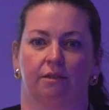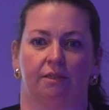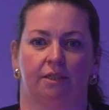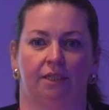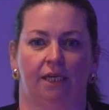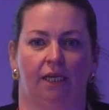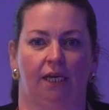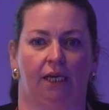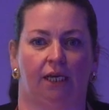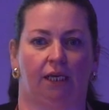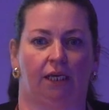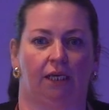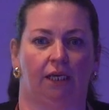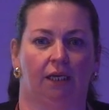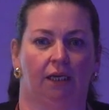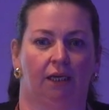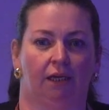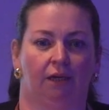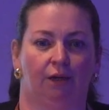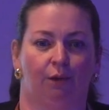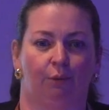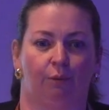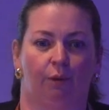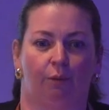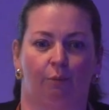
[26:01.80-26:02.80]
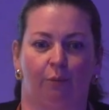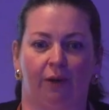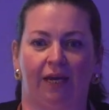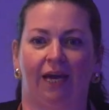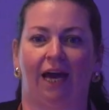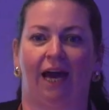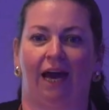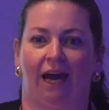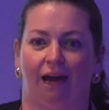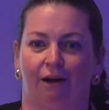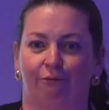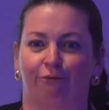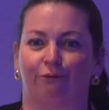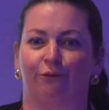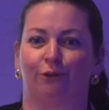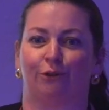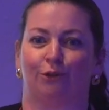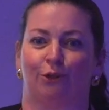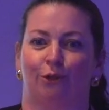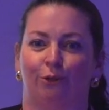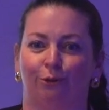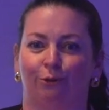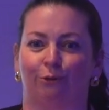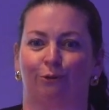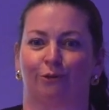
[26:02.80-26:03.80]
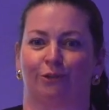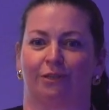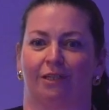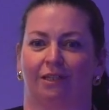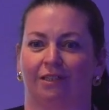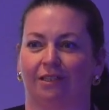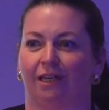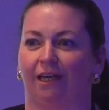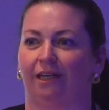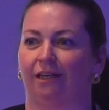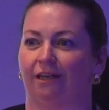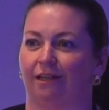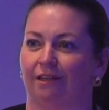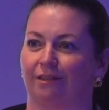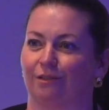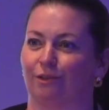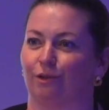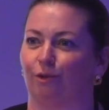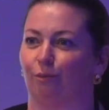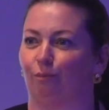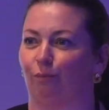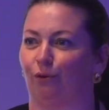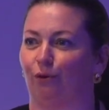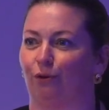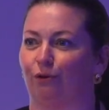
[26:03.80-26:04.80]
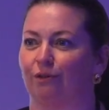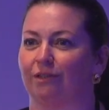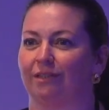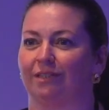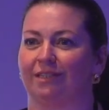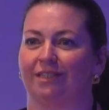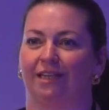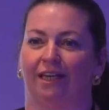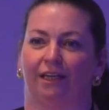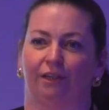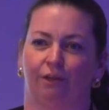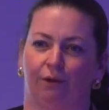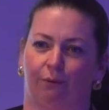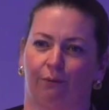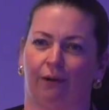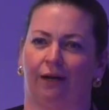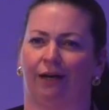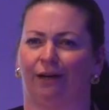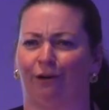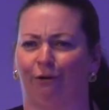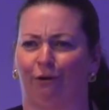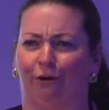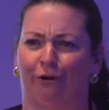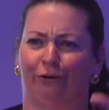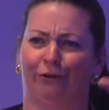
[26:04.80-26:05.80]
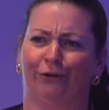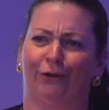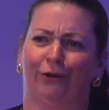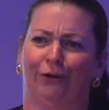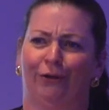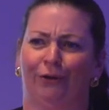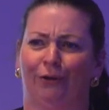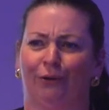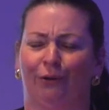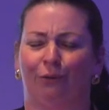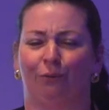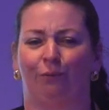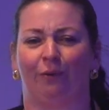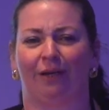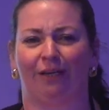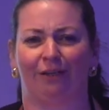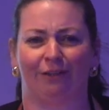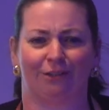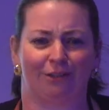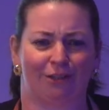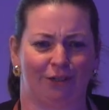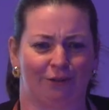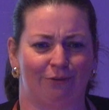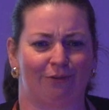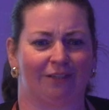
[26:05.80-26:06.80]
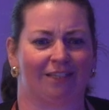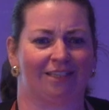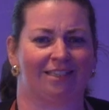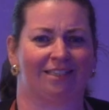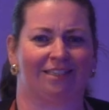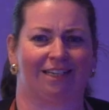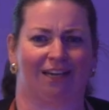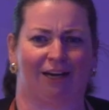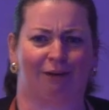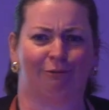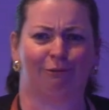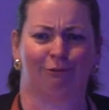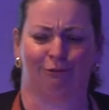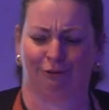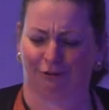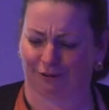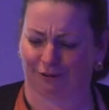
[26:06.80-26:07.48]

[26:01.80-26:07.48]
and tea, when we have the tools to take it to the board and say, no, hang on, we can do this now.